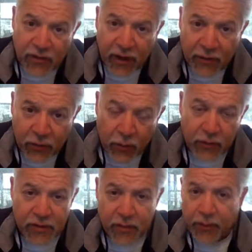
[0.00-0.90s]
and
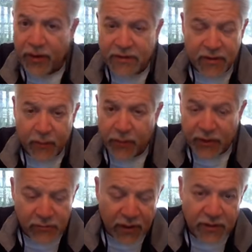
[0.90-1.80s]
thrown into pigs, and the
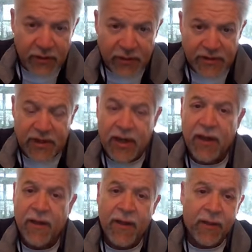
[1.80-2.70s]
pigs ran into the sea.